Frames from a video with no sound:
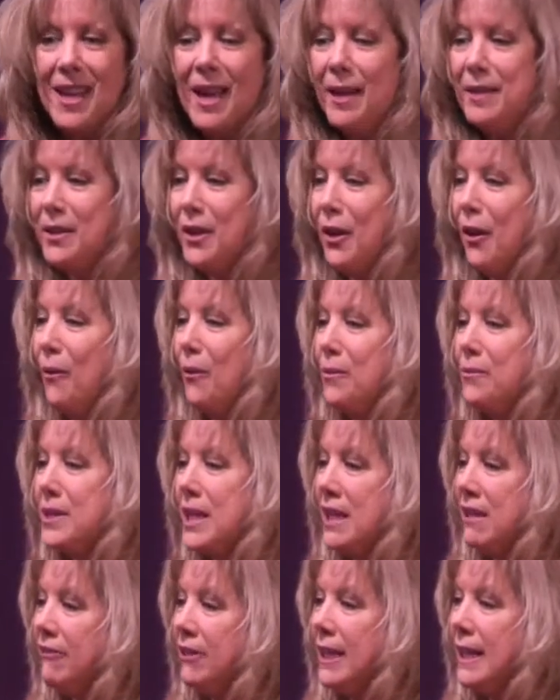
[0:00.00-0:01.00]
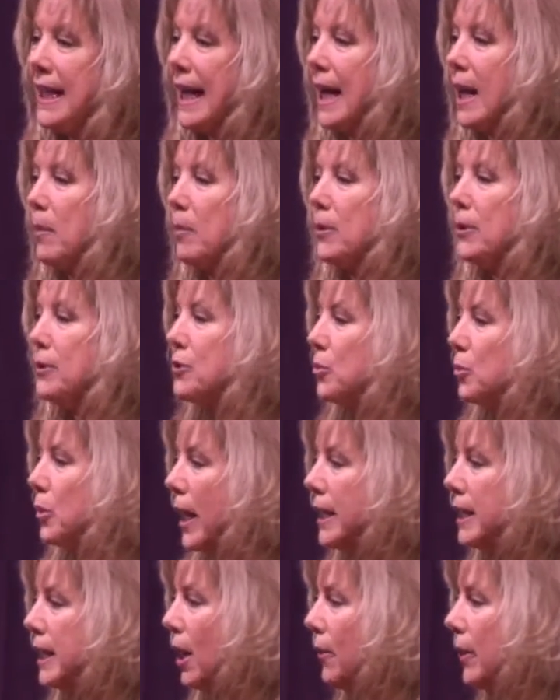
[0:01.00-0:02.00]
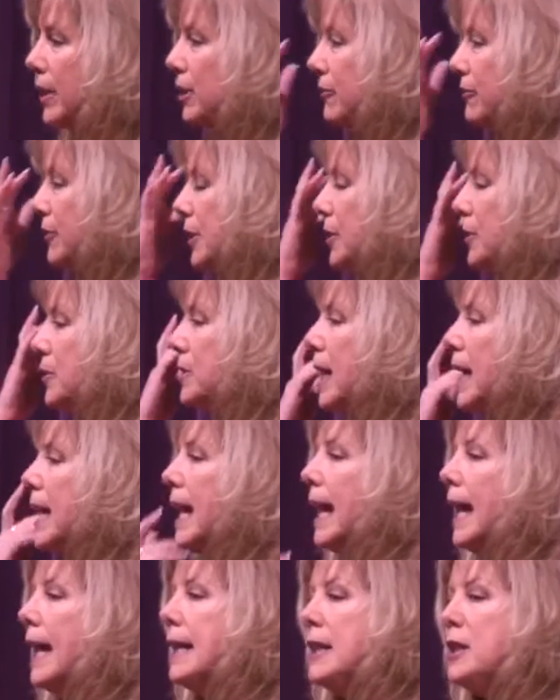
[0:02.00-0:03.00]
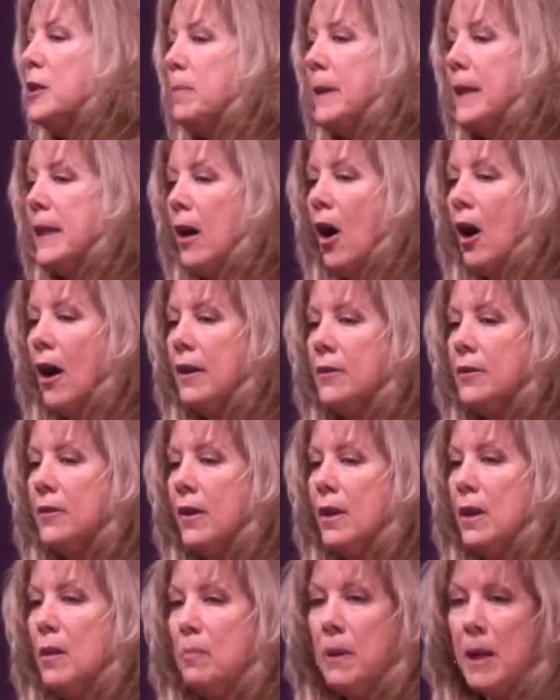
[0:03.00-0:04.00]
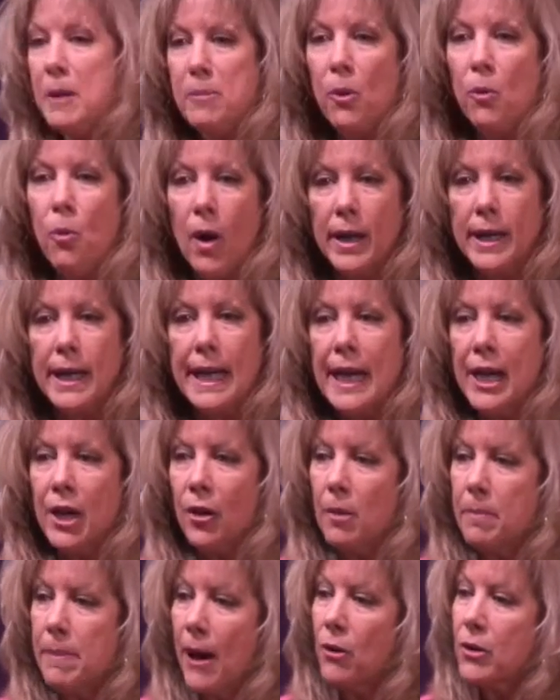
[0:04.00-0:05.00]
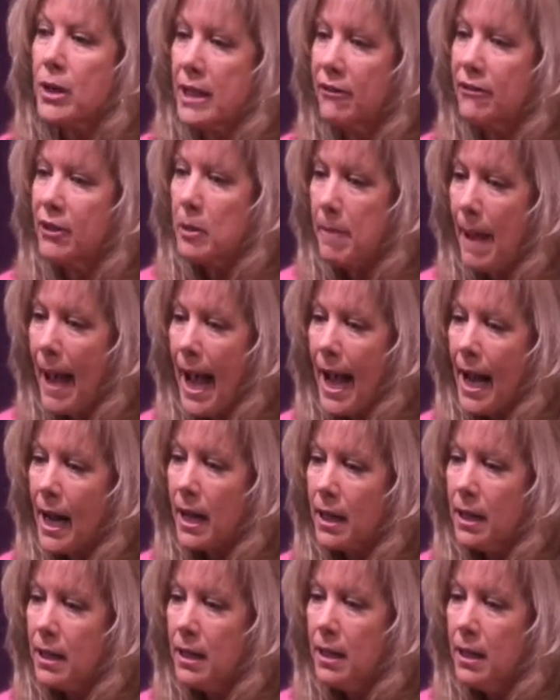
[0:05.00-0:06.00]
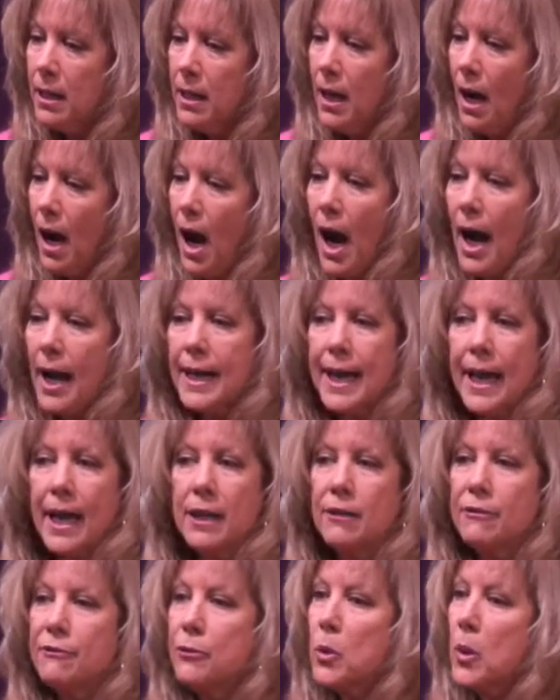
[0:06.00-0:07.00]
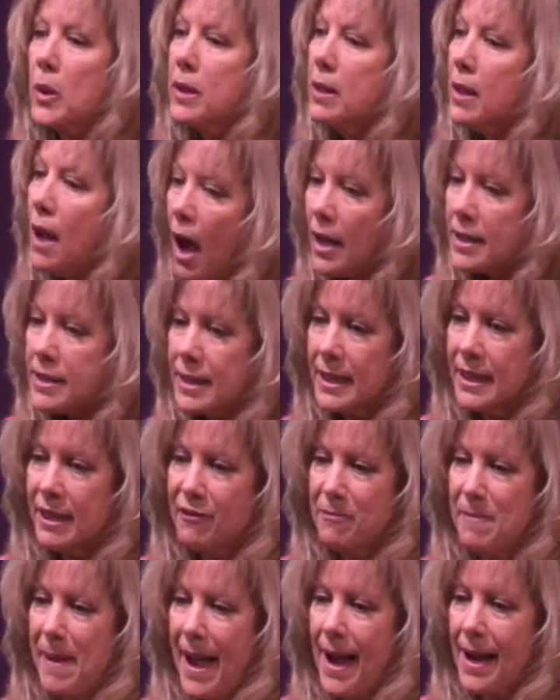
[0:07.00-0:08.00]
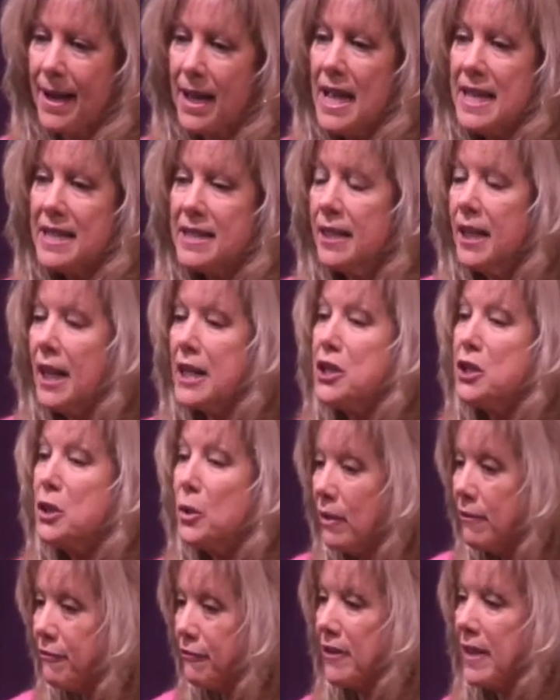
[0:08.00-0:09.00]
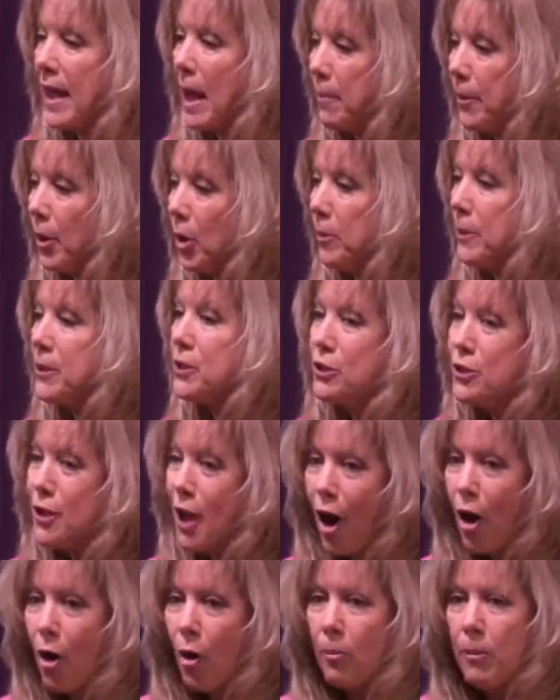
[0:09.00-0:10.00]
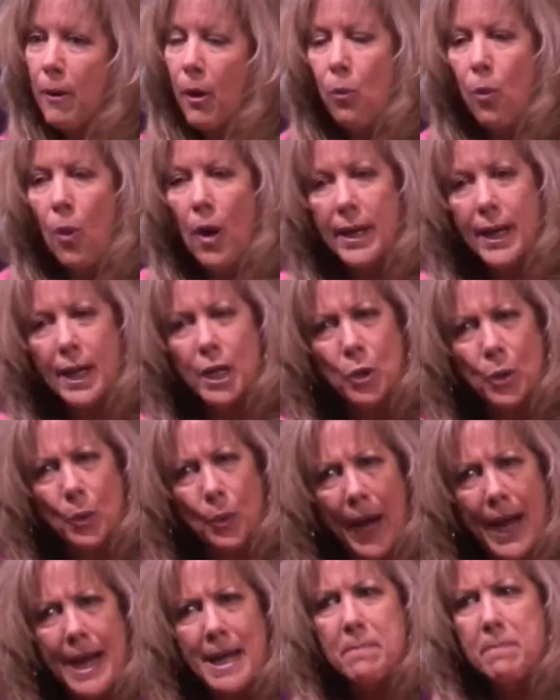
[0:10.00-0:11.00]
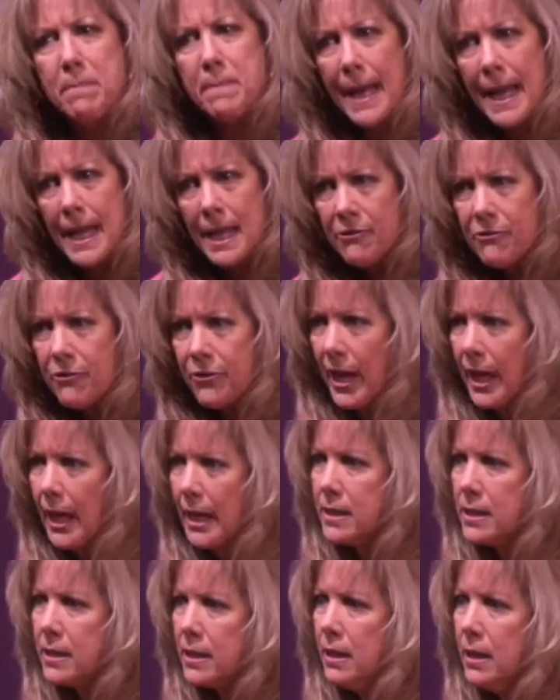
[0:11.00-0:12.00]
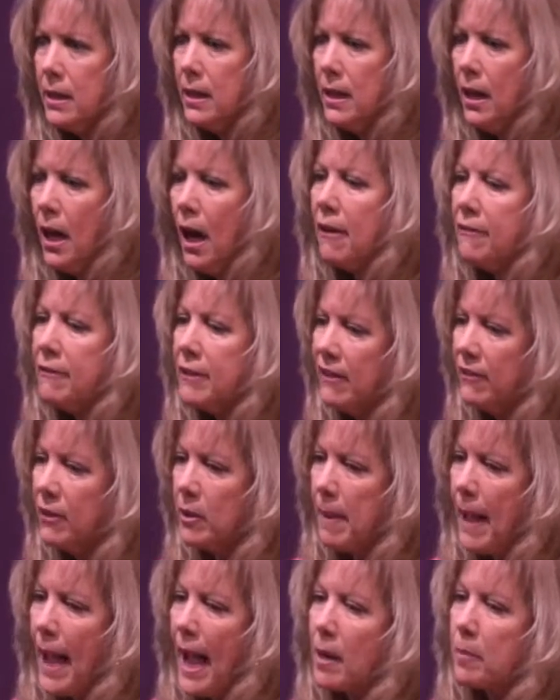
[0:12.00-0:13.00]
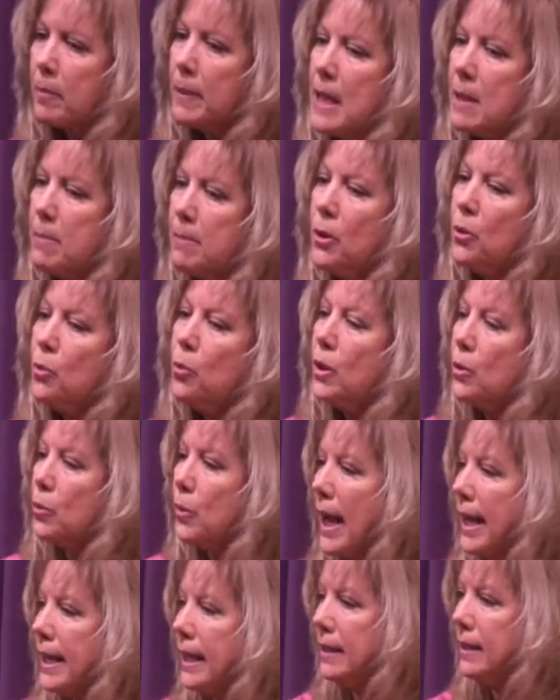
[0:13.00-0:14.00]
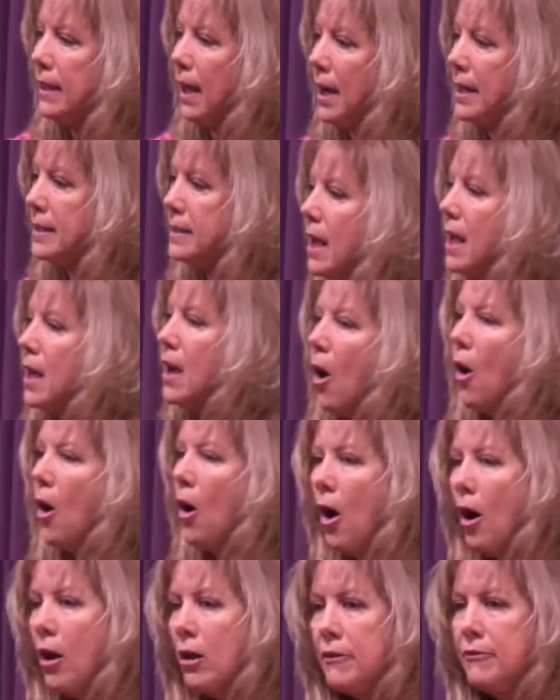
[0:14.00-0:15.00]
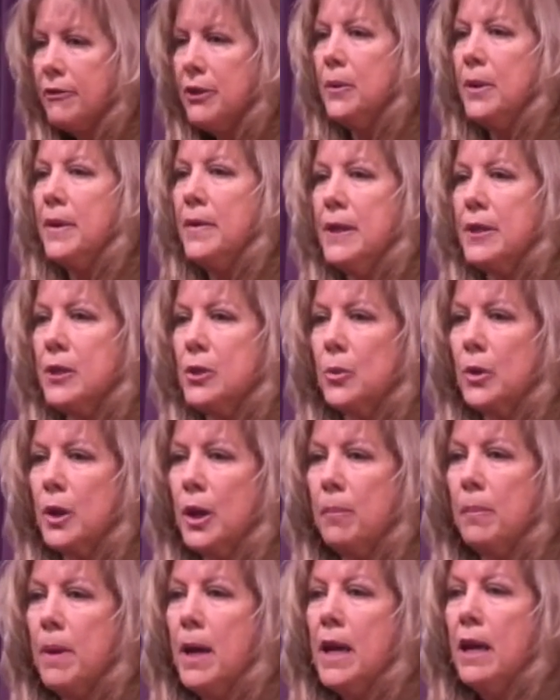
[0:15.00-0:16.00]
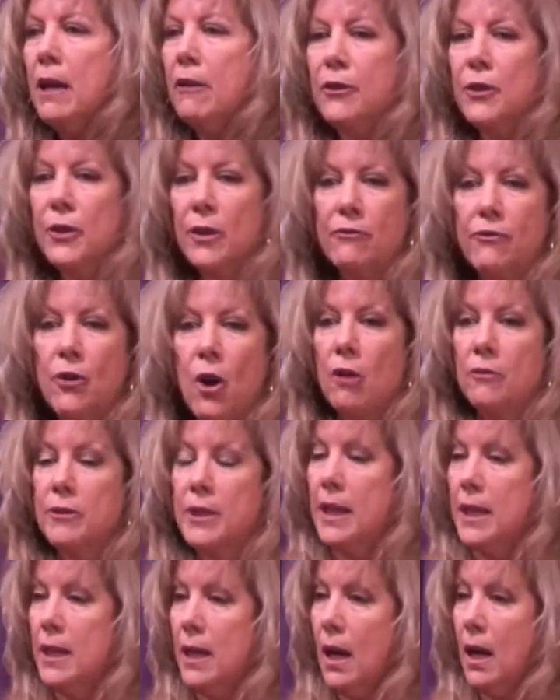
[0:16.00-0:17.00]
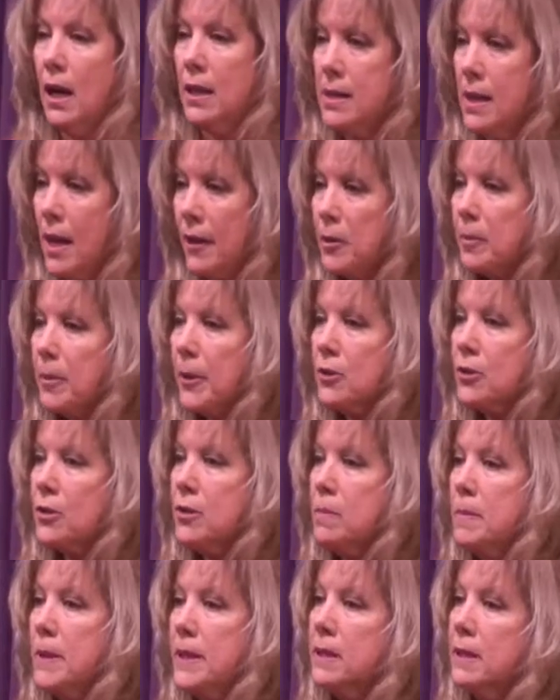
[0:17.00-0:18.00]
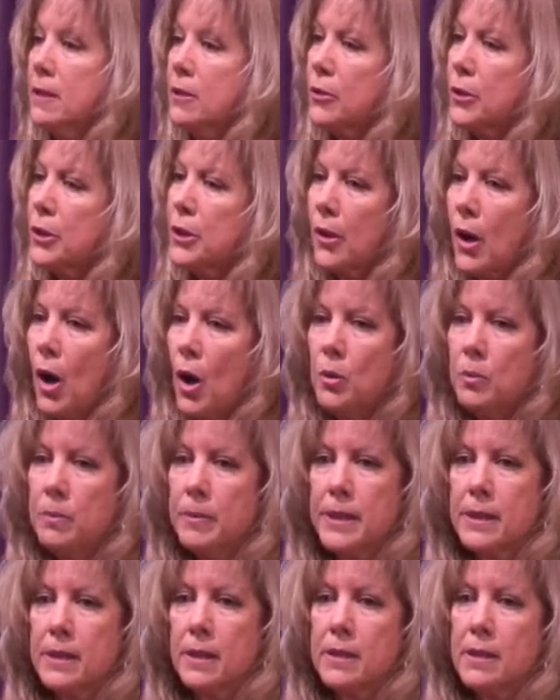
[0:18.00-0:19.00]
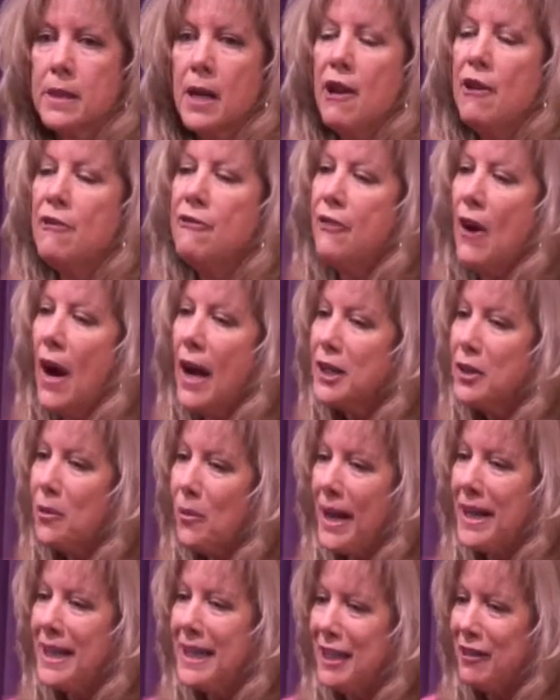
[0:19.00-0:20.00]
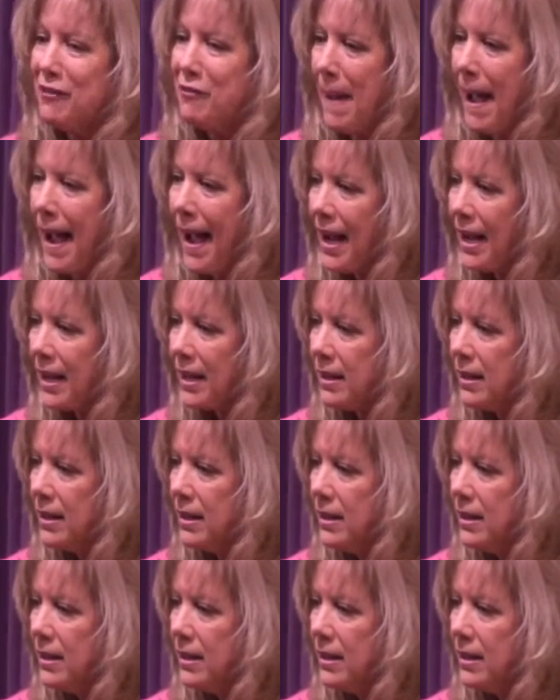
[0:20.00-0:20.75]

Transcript: TV cameras, radio interviews, and it's because people want to hear about giving back. I can't afford not to give back. Did I do it for that purpose? No, but what a great benefit of giving back. People will recognize, all of you in this room, if you're involved in another person's business or your own business, find a way to give back.